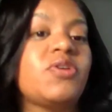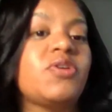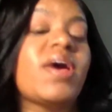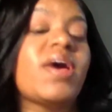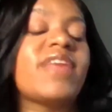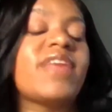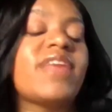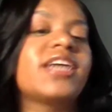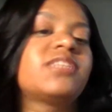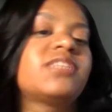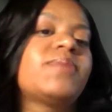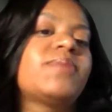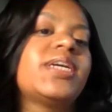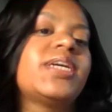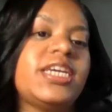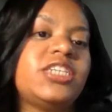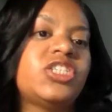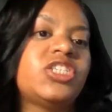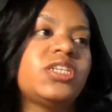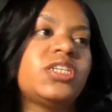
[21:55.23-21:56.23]
you have that
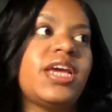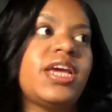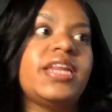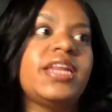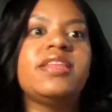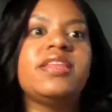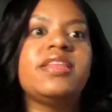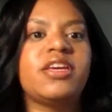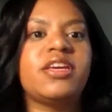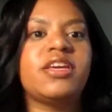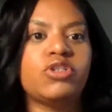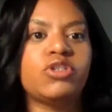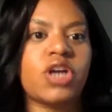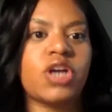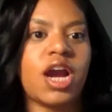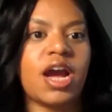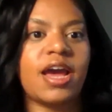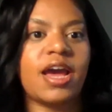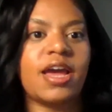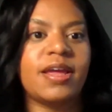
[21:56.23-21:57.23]
expectation, anything you
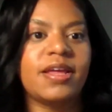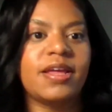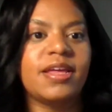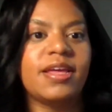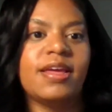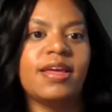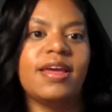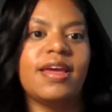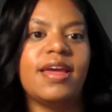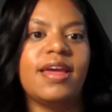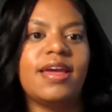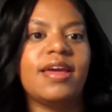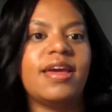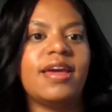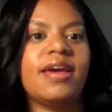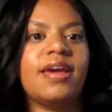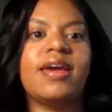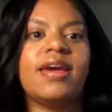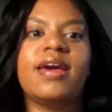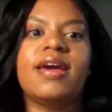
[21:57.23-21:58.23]
try.
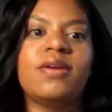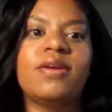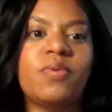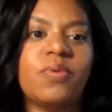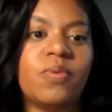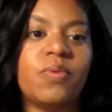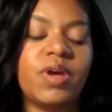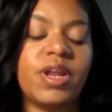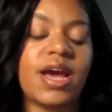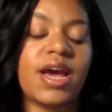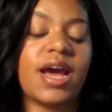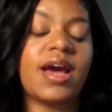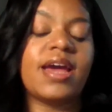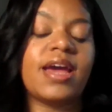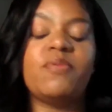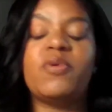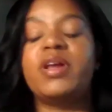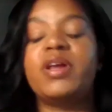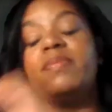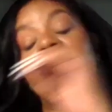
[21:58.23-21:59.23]
And when I
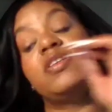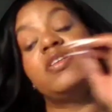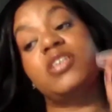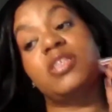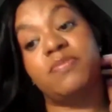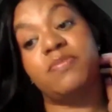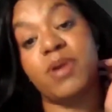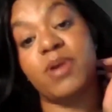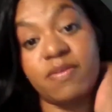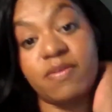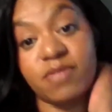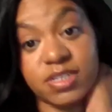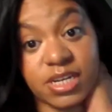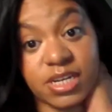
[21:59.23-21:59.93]
went into the private